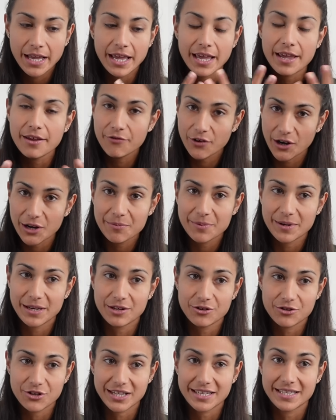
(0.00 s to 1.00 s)
if I'd be
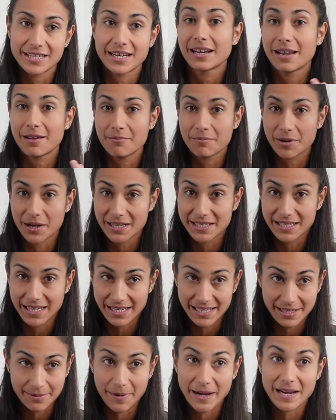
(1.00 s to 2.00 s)
interested in
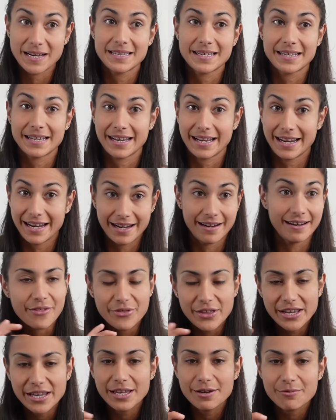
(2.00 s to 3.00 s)
participating in. I
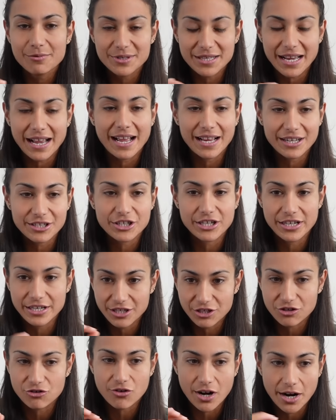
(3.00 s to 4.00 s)
think it was actually
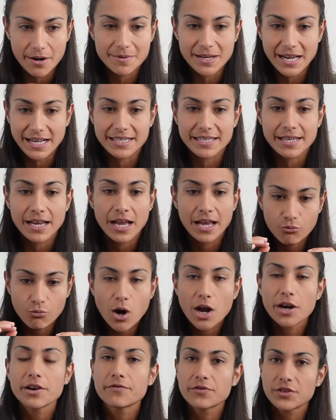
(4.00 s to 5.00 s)
described as
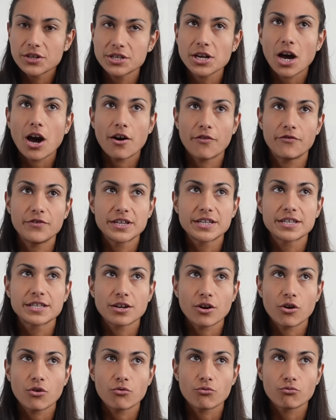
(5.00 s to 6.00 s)
one of the
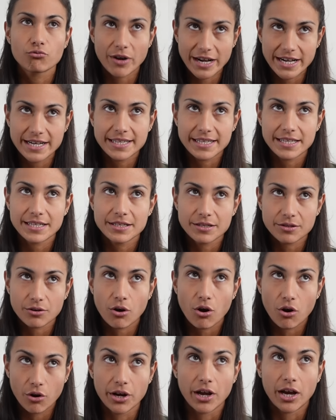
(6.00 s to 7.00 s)
toughest races
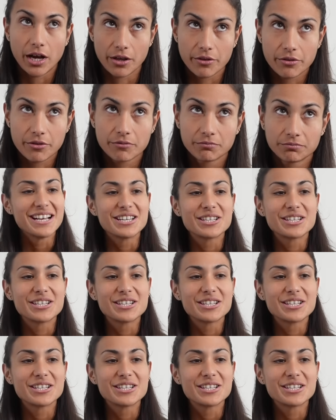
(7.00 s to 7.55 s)
on earth.